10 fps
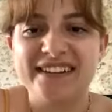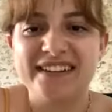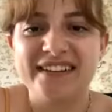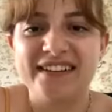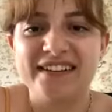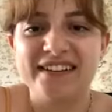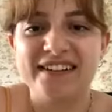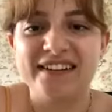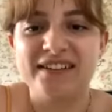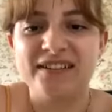
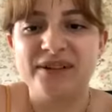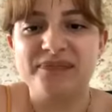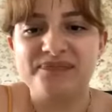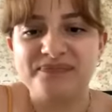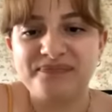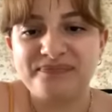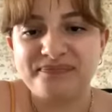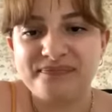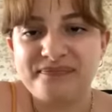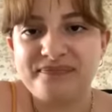
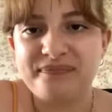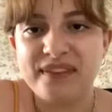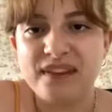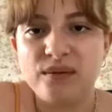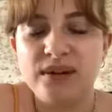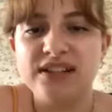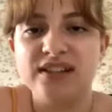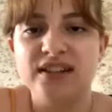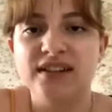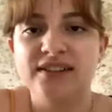
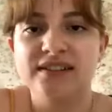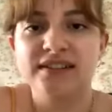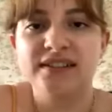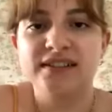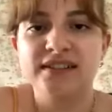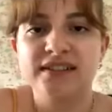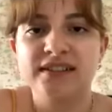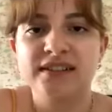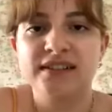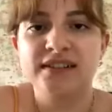
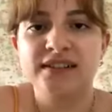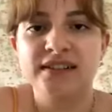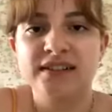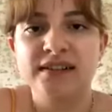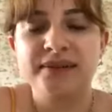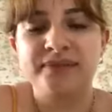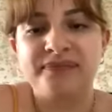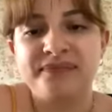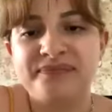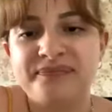
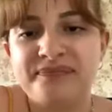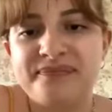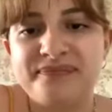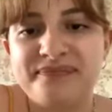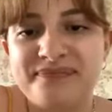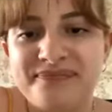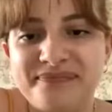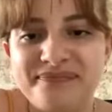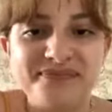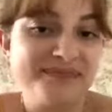
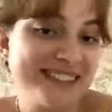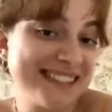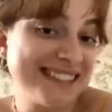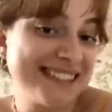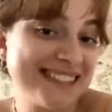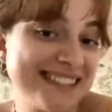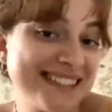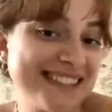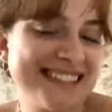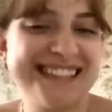
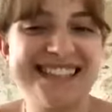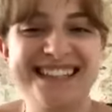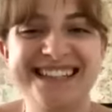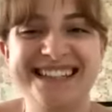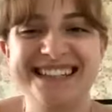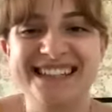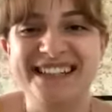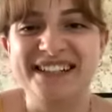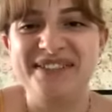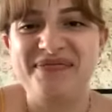The person shown says nothing.